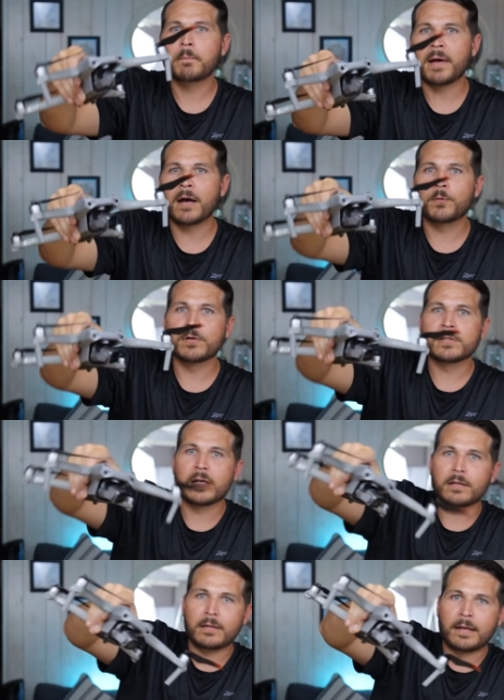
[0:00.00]
backwards,
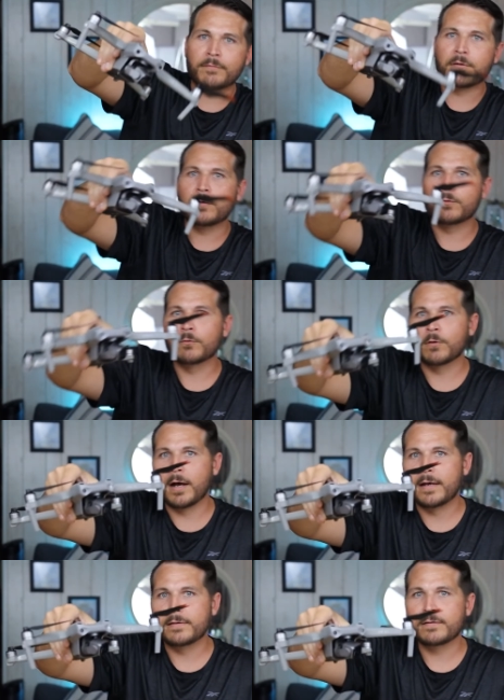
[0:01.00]
left,
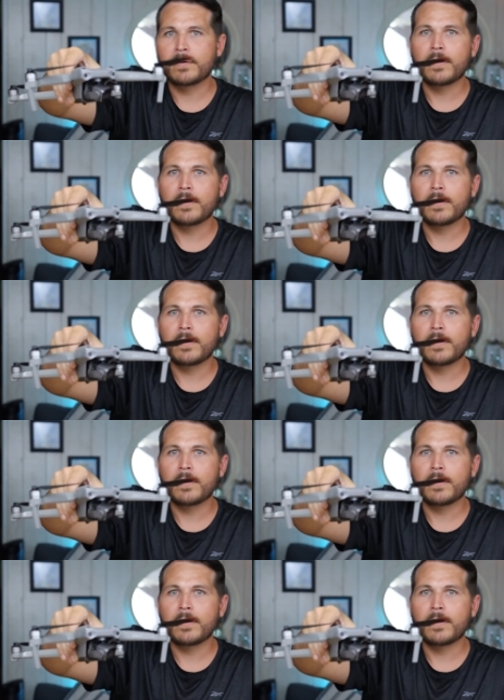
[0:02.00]
right,